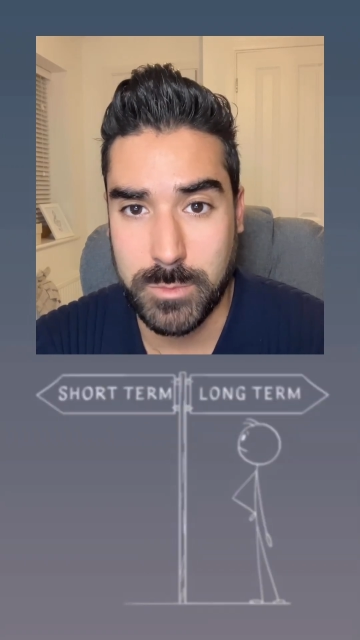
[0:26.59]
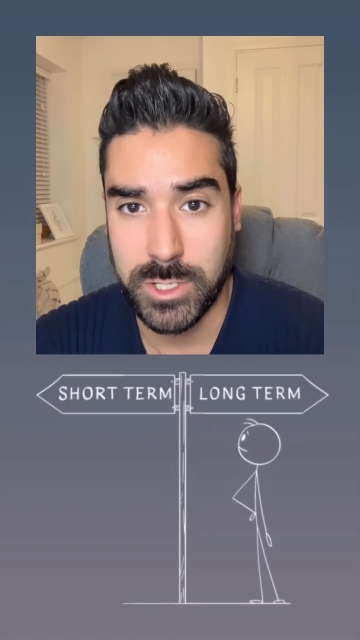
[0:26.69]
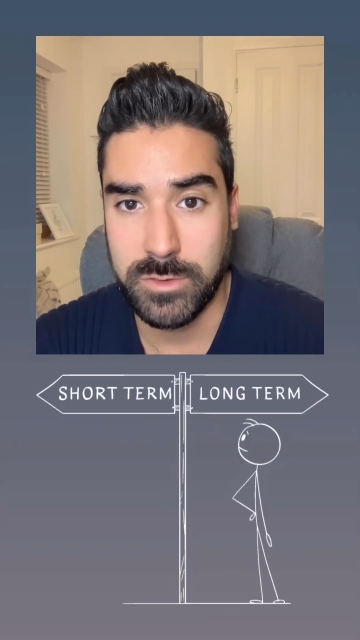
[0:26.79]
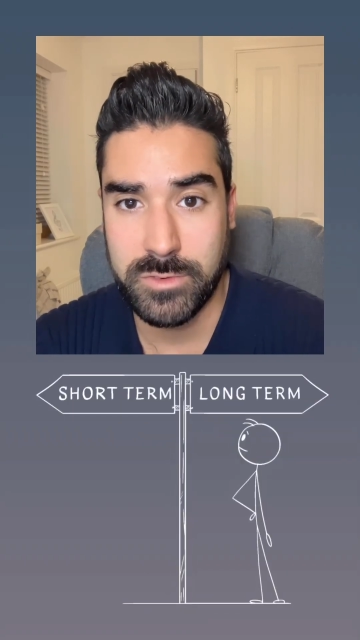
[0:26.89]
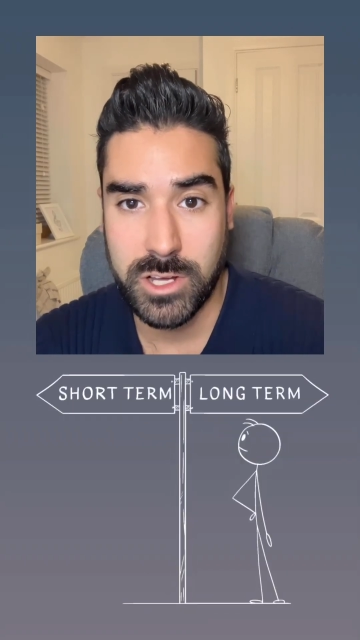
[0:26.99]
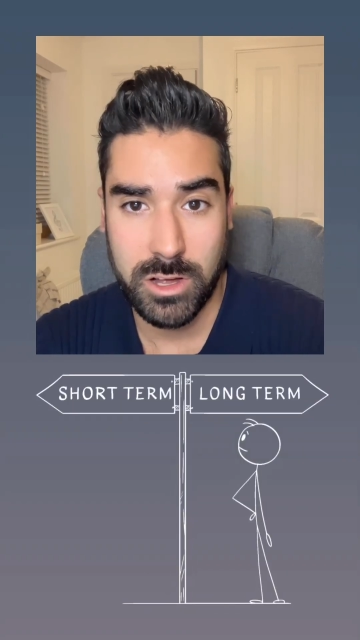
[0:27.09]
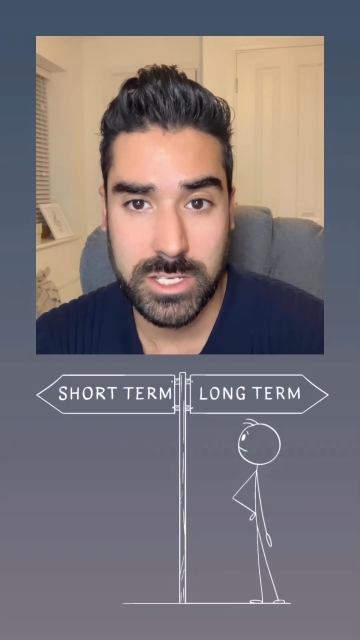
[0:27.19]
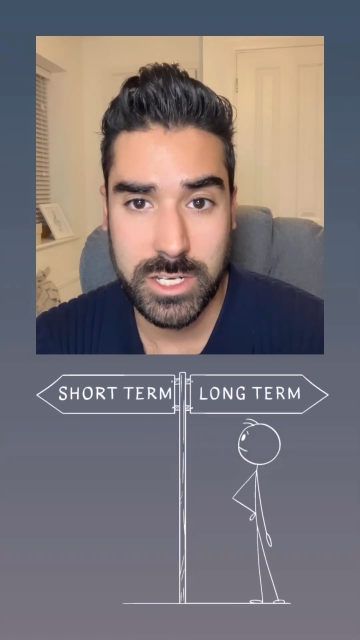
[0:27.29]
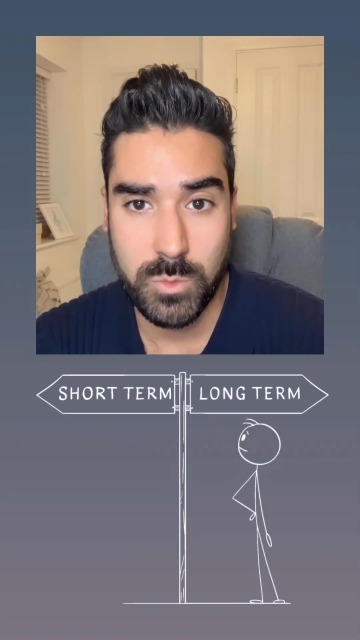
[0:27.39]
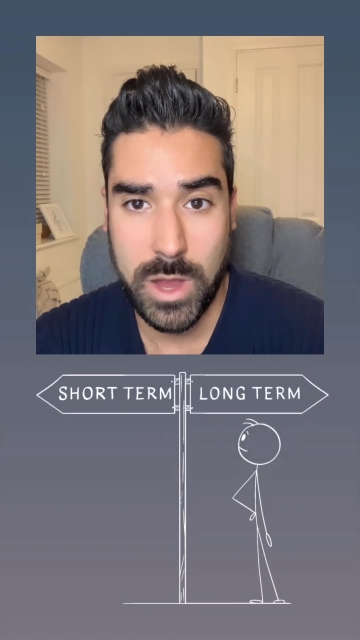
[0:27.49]
You've gotten
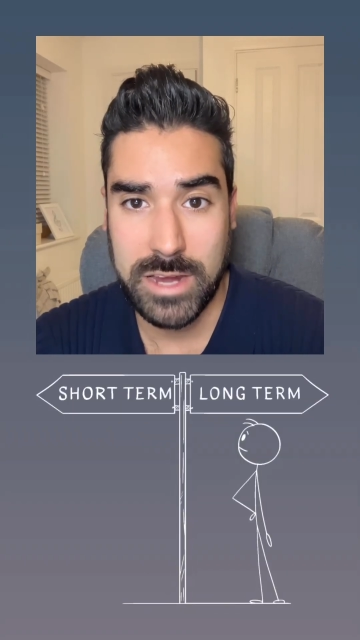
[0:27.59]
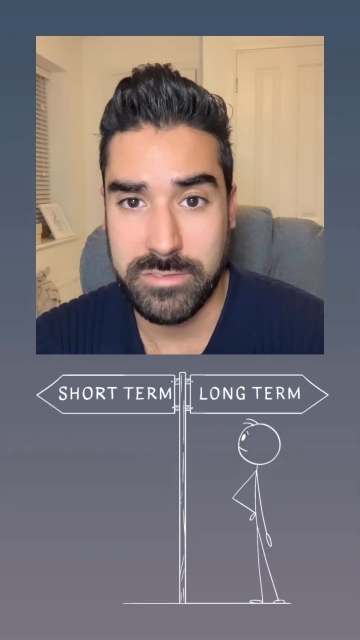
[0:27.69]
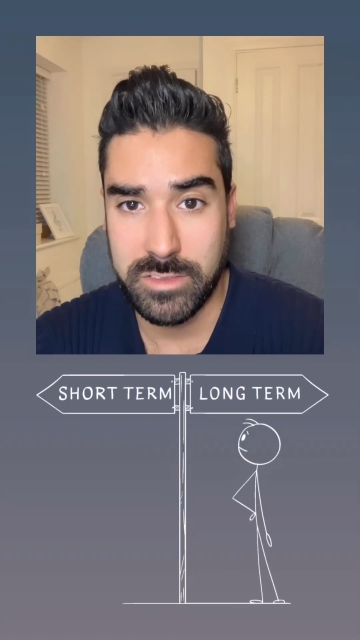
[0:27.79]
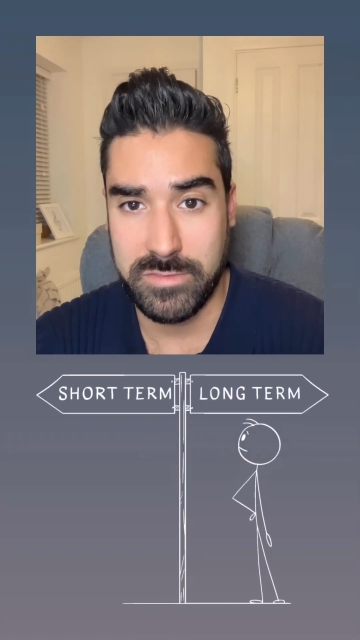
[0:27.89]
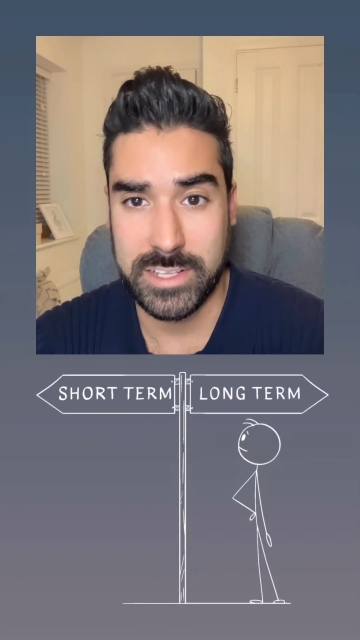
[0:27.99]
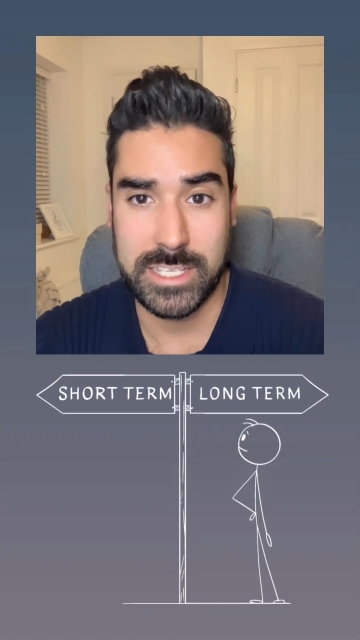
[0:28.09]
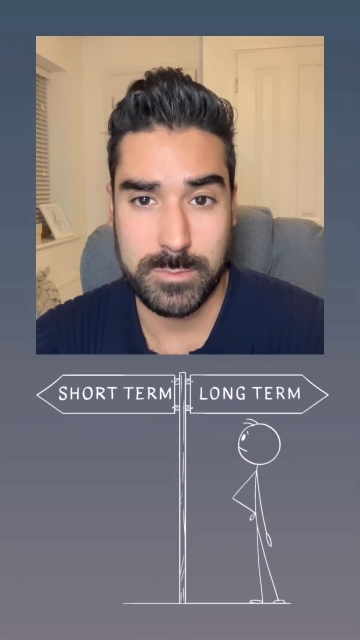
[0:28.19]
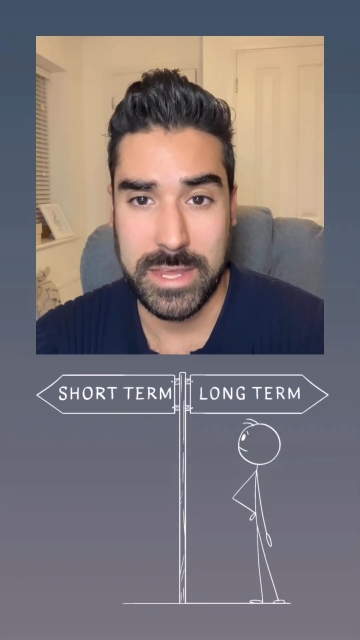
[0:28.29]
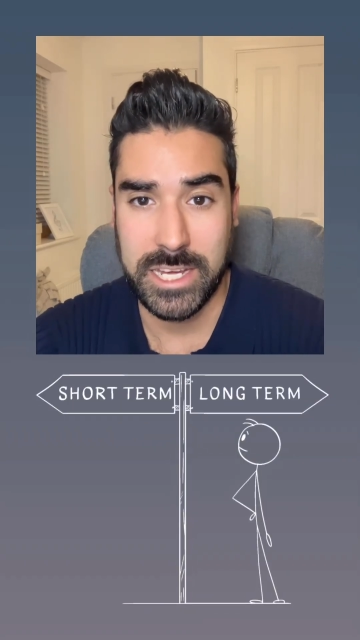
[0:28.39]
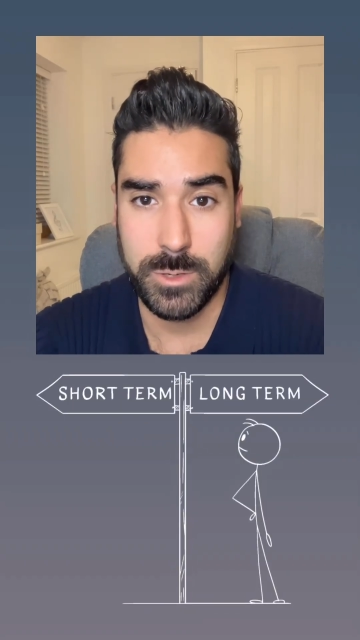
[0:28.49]
away from the thing that's
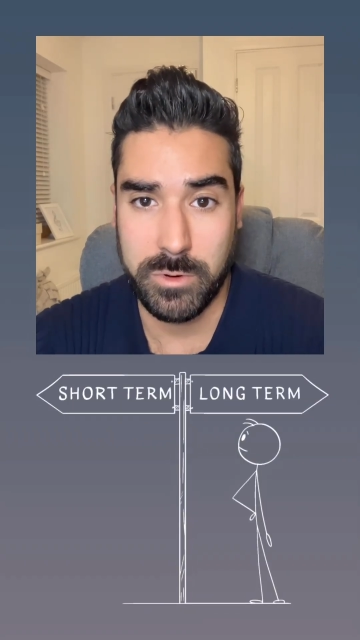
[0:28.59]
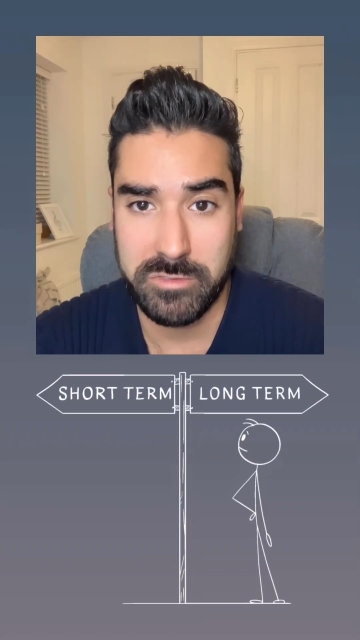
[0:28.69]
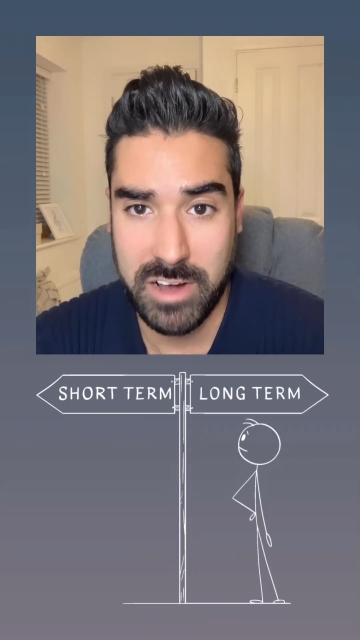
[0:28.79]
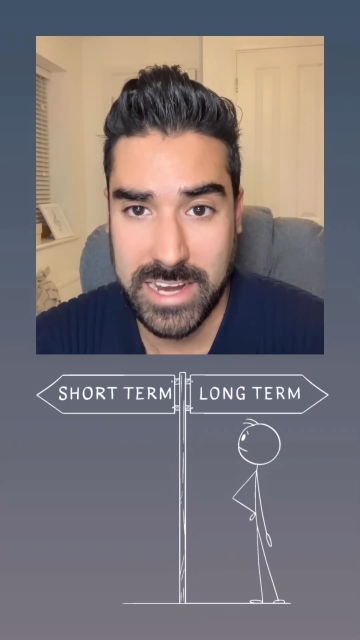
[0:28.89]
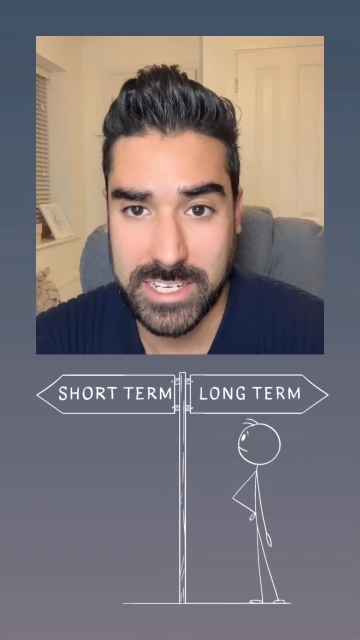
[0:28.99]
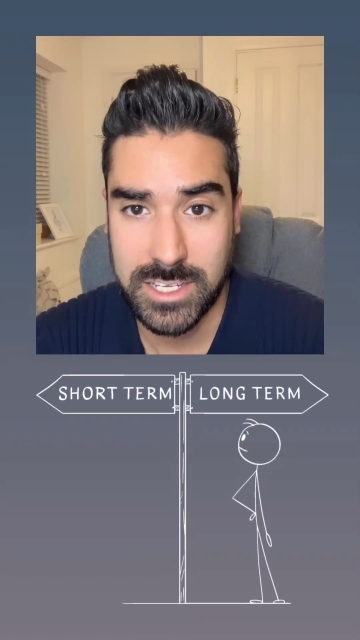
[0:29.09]
making you afraid.